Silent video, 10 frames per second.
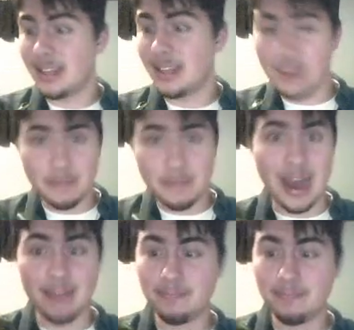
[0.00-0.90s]
He's not
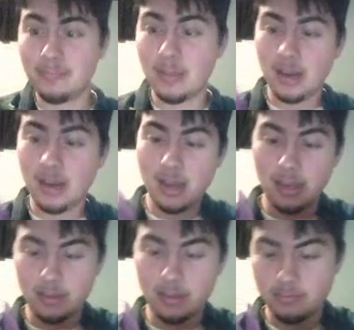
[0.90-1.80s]
bad. I
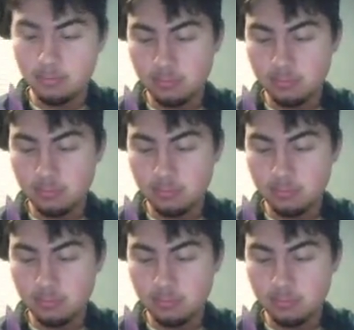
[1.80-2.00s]
like him.